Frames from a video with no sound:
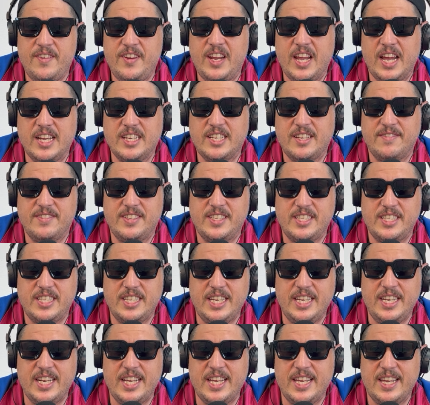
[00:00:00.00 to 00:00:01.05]
guys have
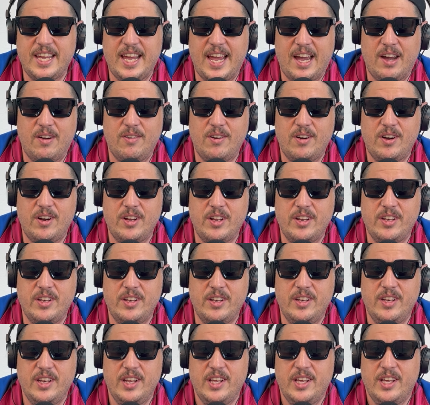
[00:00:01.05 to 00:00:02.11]
seen it out
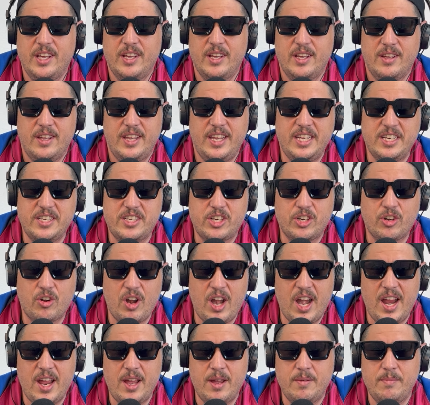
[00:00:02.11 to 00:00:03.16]
on
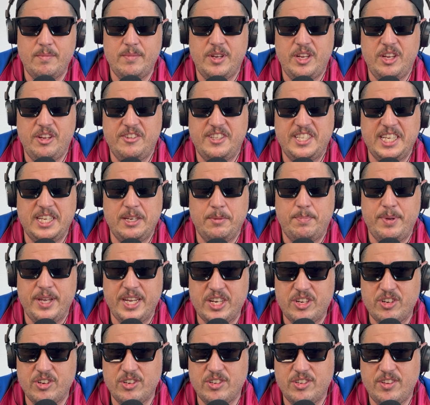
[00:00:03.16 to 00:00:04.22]
Instagram. You've seen
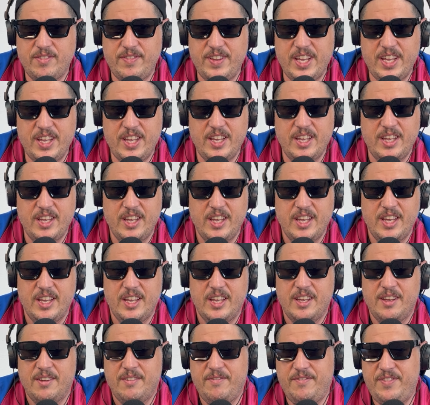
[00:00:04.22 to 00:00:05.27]
pictures of it,
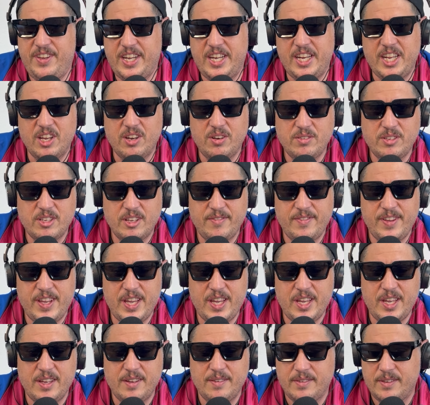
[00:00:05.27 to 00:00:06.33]
videos of
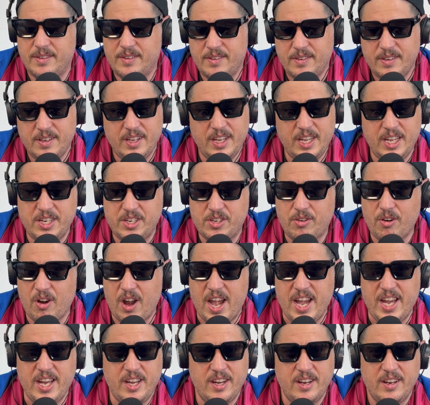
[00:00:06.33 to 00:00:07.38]
it. It's great.
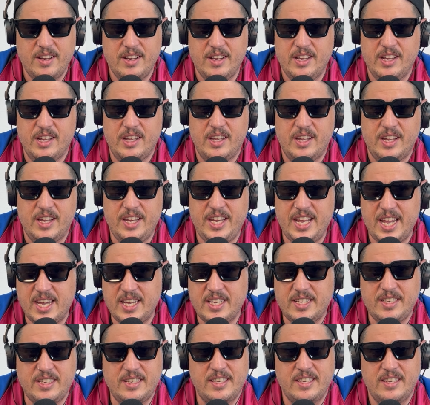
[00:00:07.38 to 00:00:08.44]

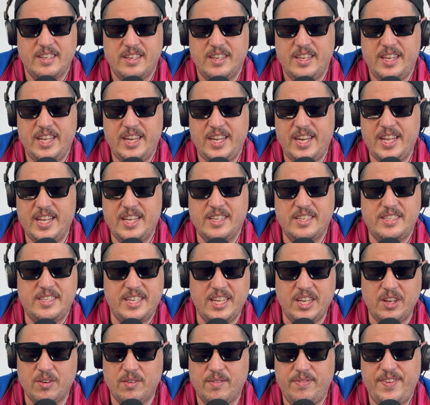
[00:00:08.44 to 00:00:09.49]
Yes, it is
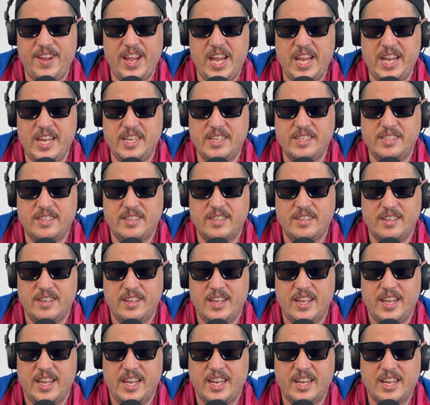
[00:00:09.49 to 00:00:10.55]
single phase.
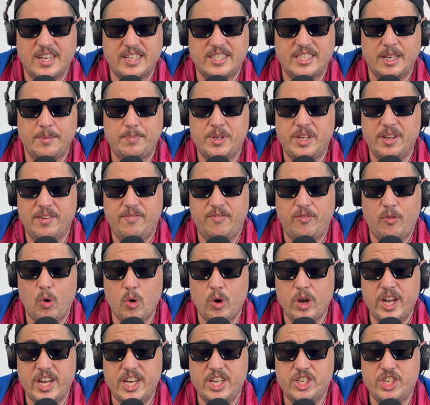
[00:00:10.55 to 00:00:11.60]
Cuts up to
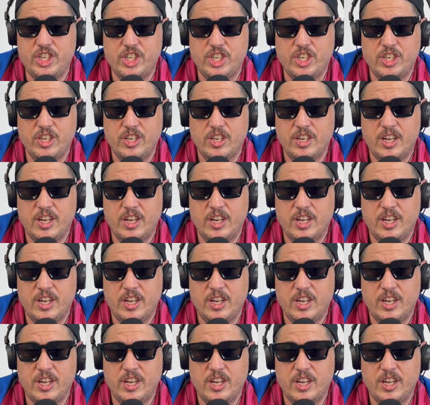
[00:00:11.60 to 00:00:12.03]
4-inch